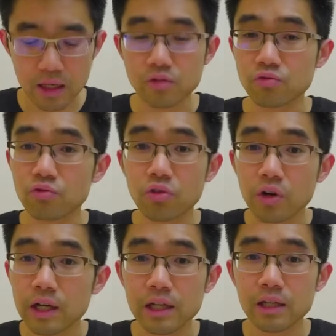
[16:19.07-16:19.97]
It's
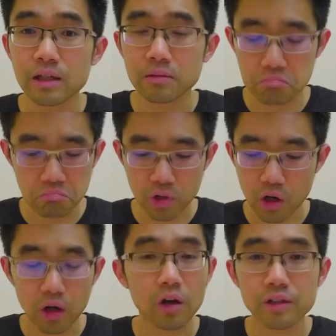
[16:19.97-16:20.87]
really
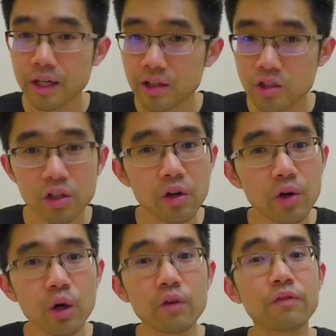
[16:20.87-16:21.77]
not a lot of texture going on,